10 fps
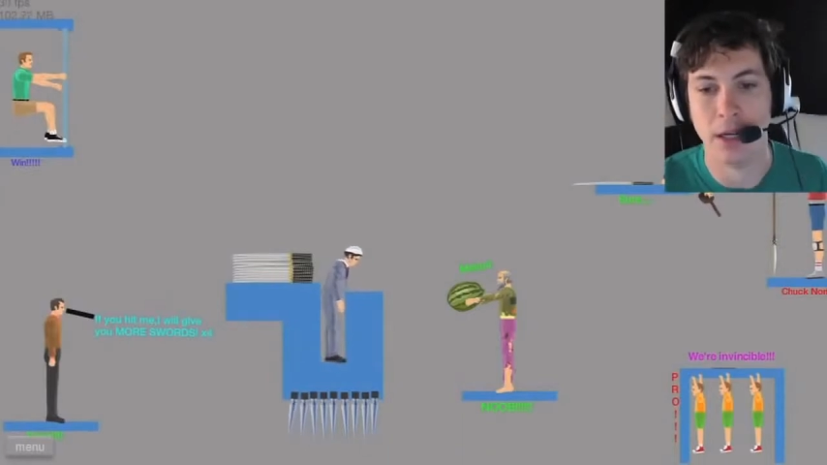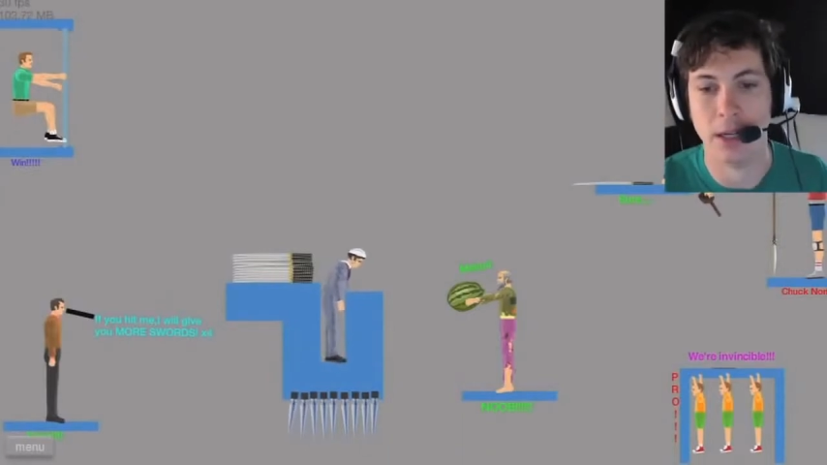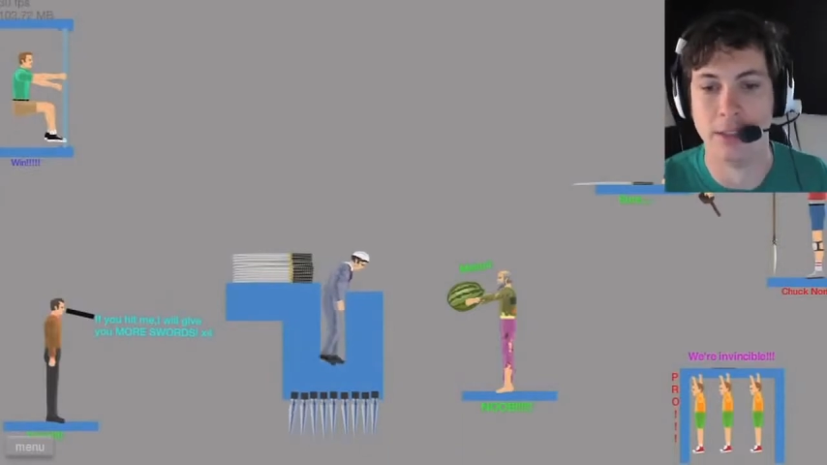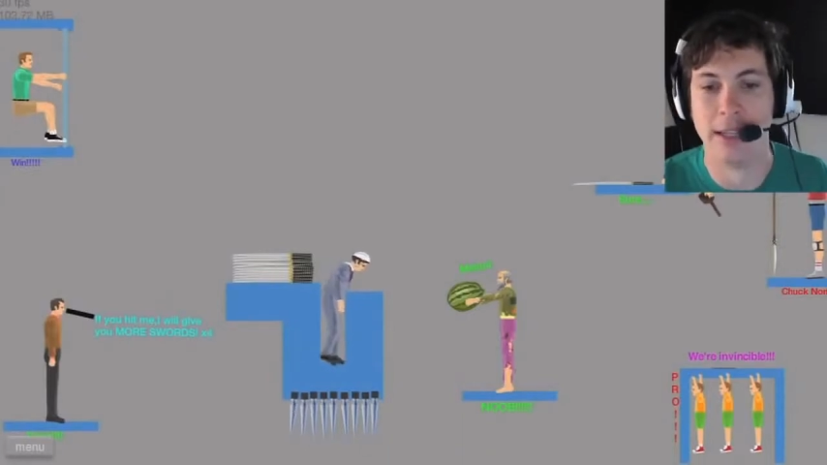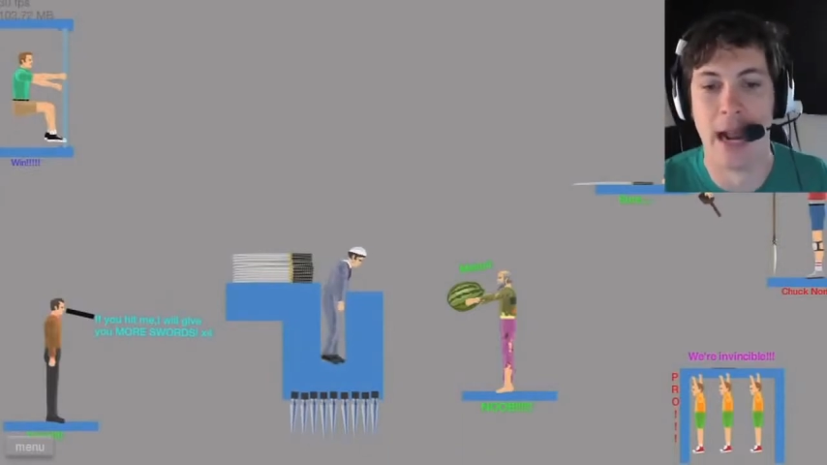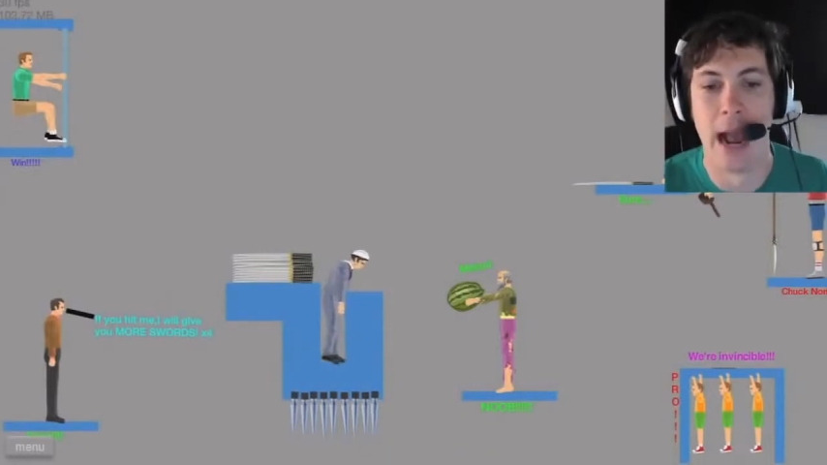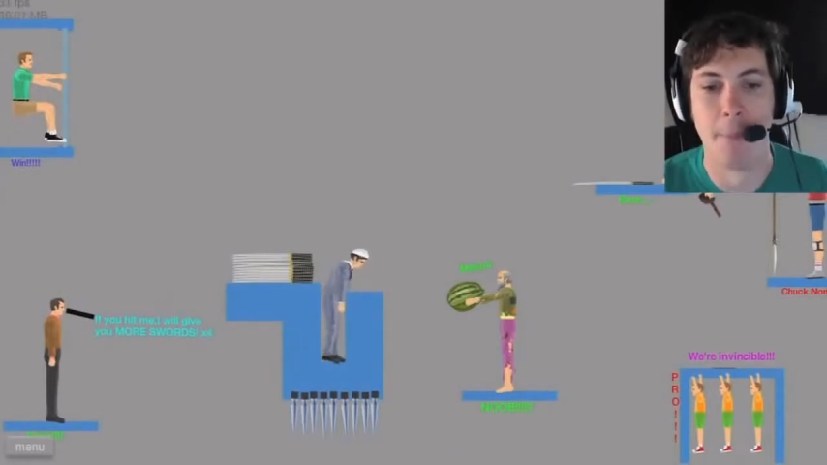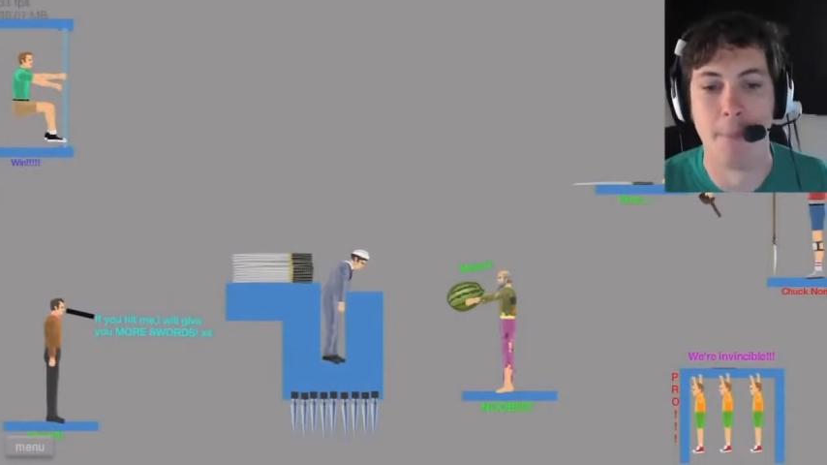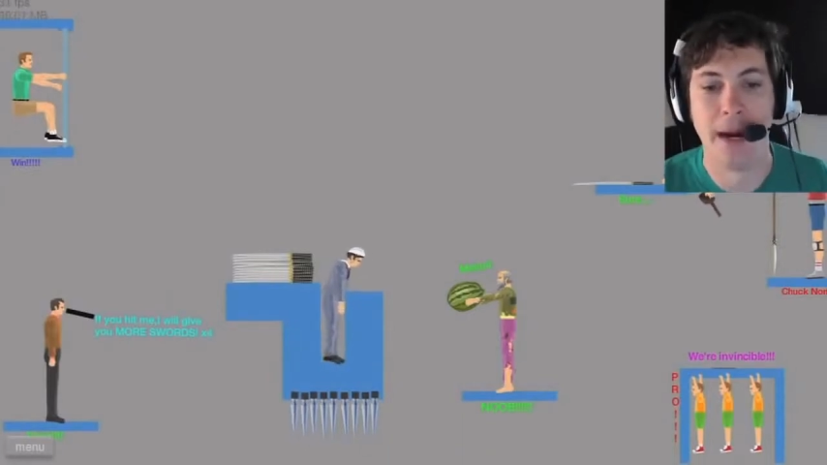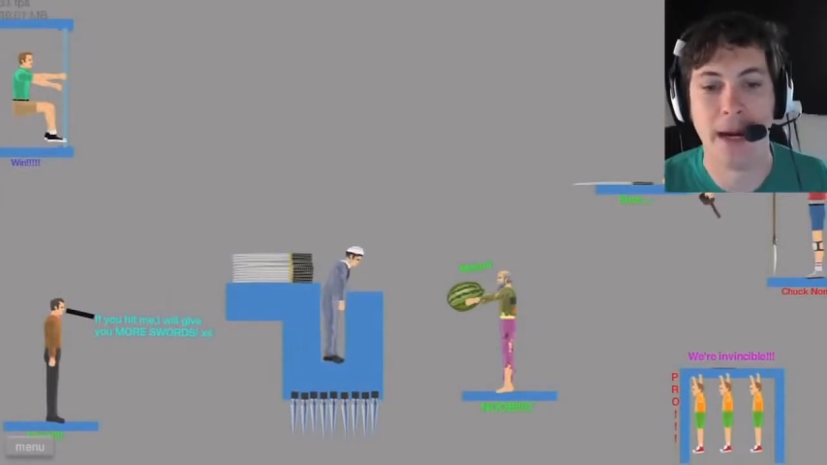
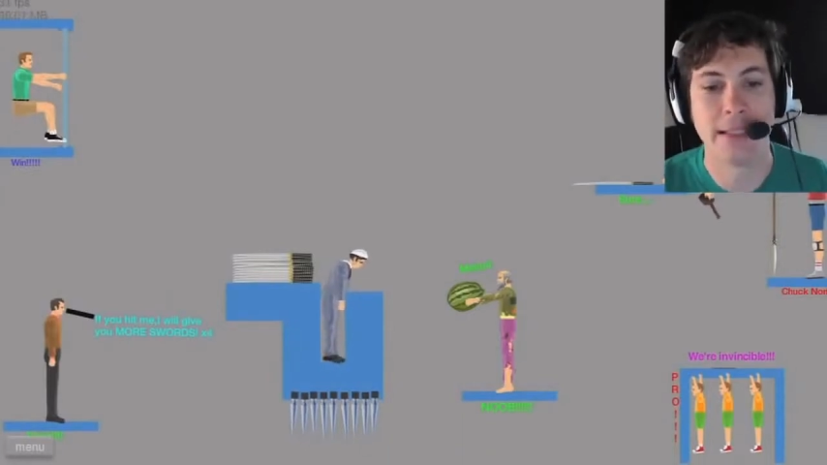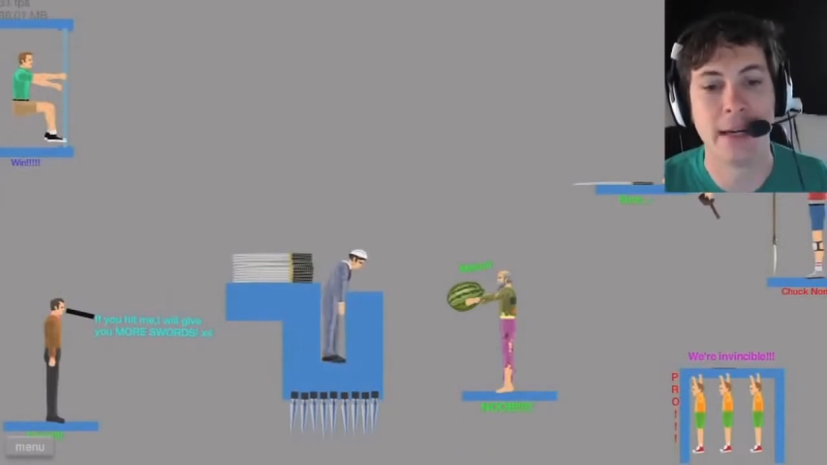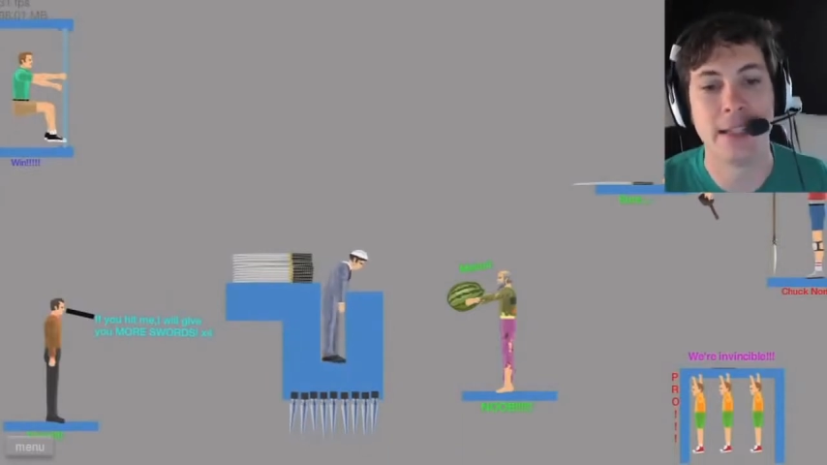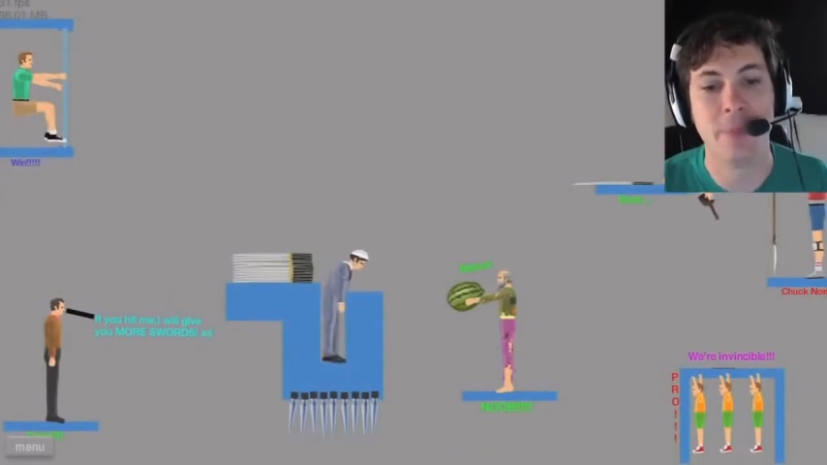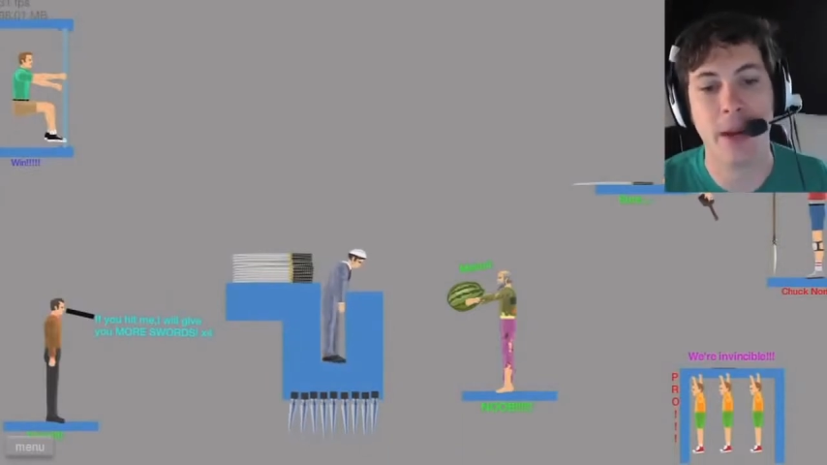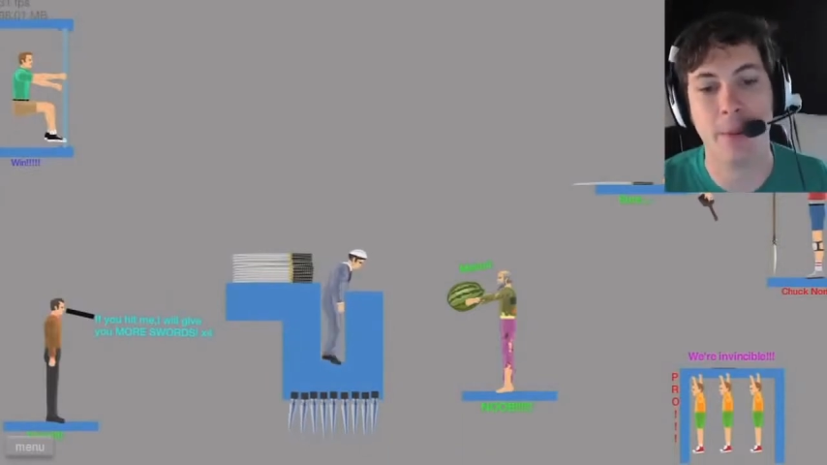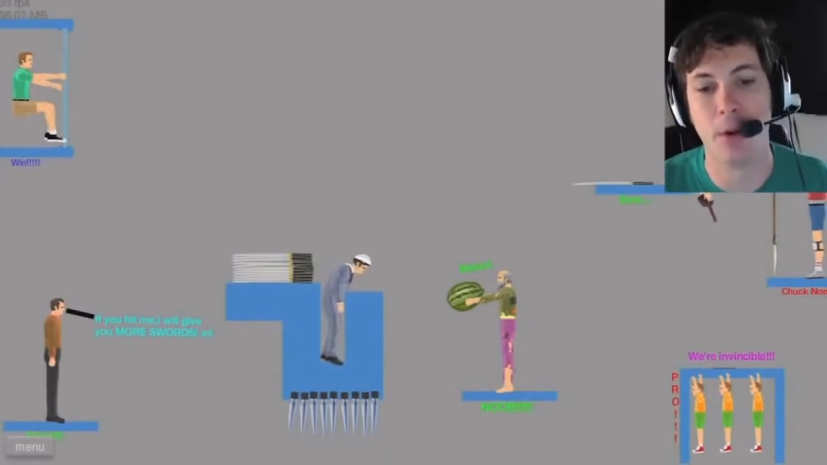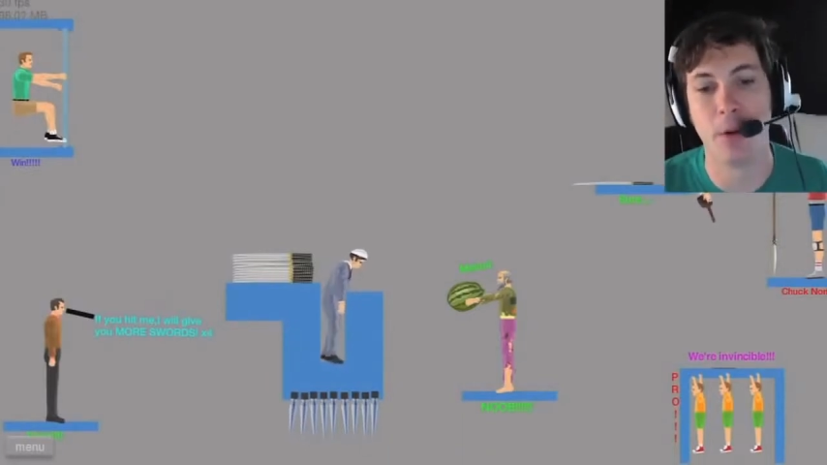Stop it, there's people